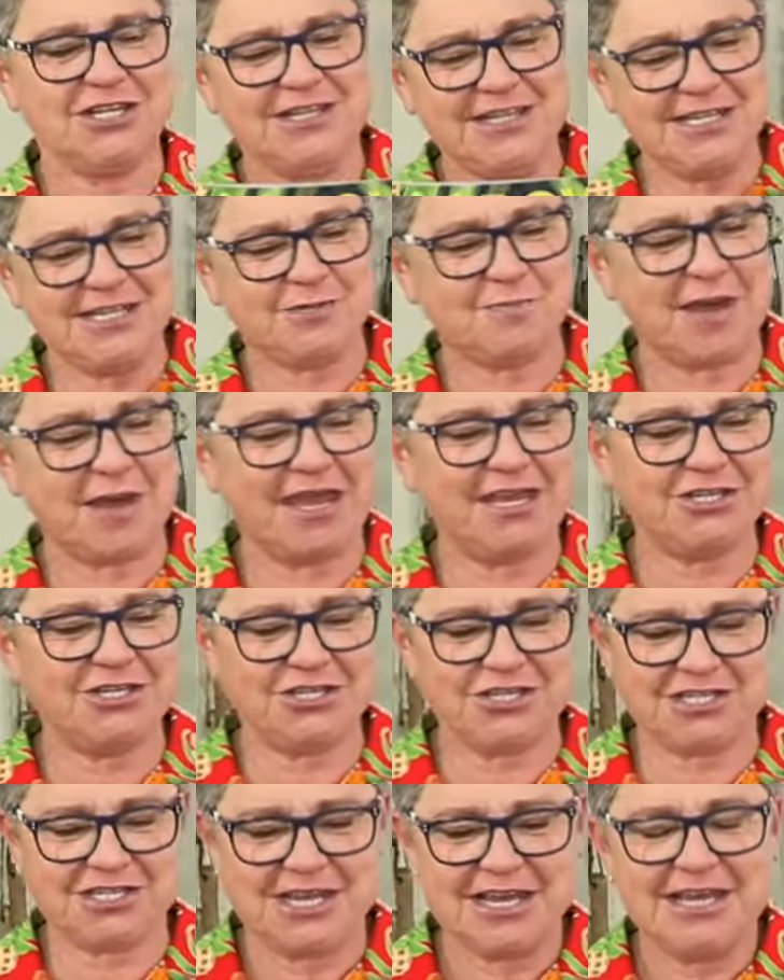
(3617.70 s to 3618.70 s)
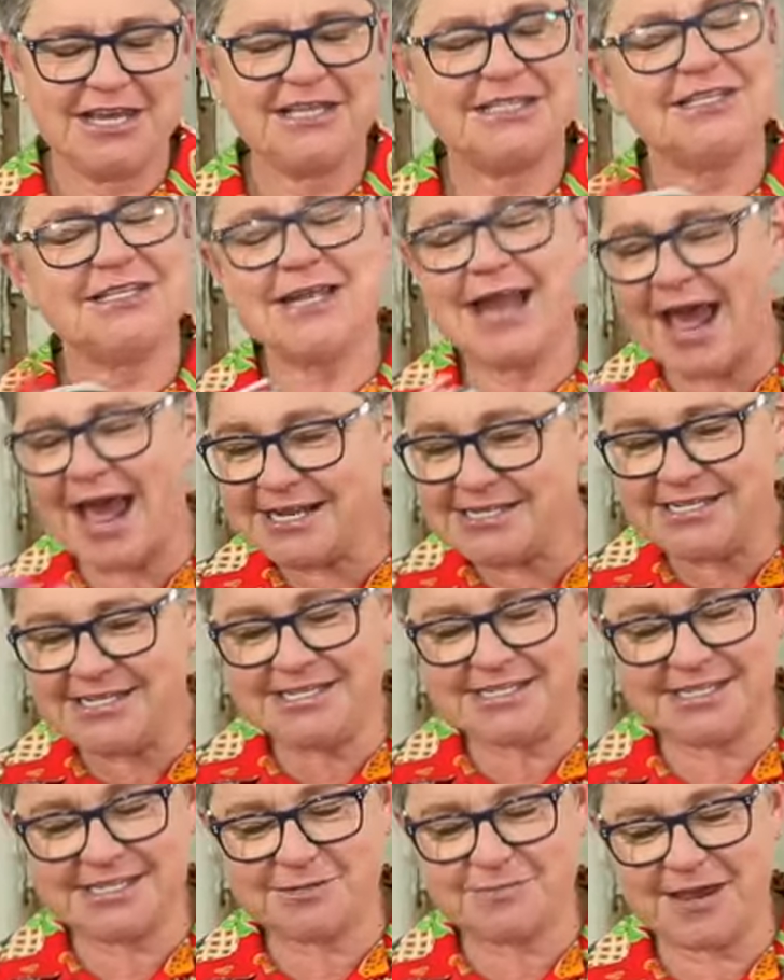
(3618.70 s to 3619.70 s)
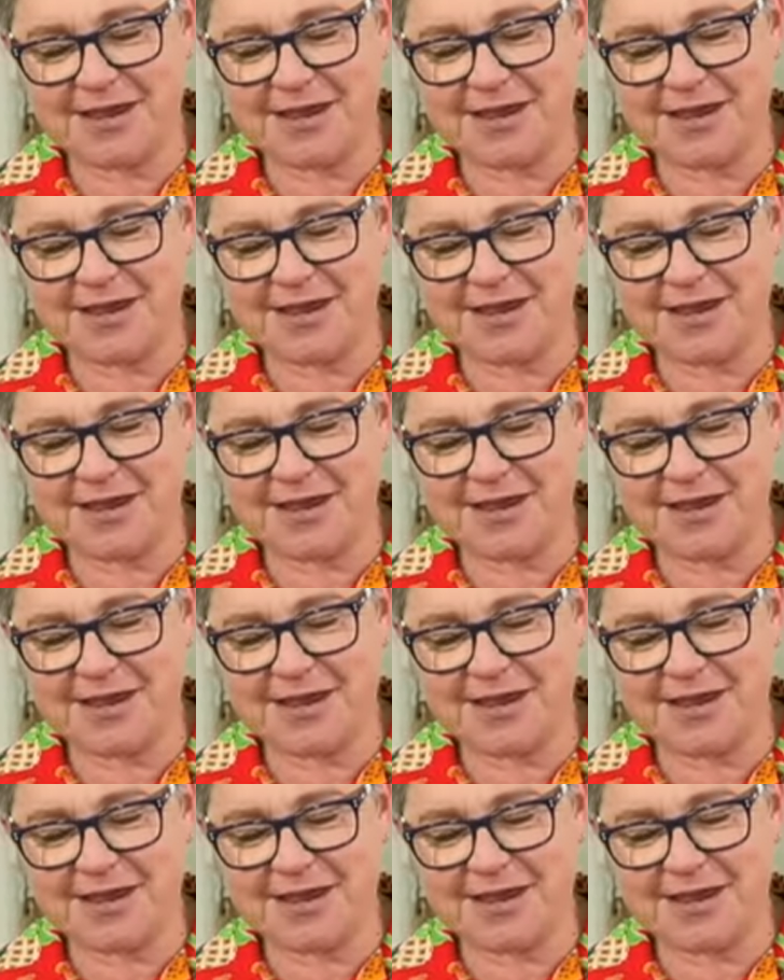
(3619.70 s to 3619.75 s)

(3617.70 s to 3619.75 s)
in these pages. It's 96